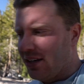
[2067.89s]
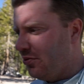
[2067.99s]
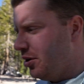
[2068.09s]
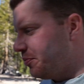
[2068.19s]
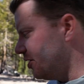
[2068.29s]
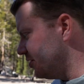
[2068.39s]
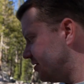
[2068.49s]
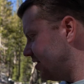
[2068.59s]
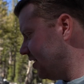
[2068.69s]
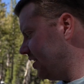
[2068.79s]
well
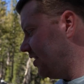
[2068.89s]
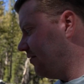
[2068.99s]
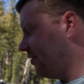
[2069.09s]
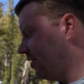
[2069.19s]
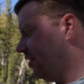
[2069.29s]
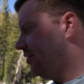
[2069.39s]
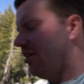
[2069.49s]
produced and very good.